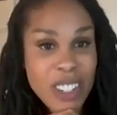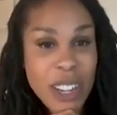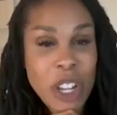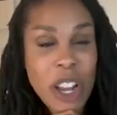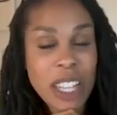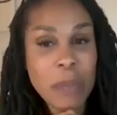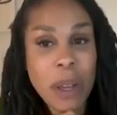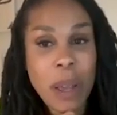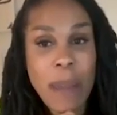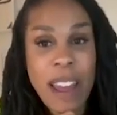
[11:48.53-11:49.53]
I talk in the
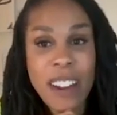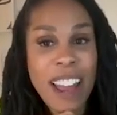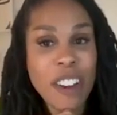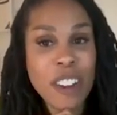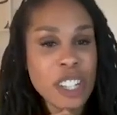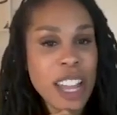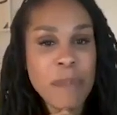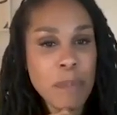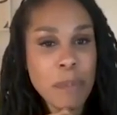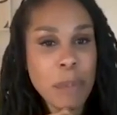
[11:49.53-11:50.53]
book about how that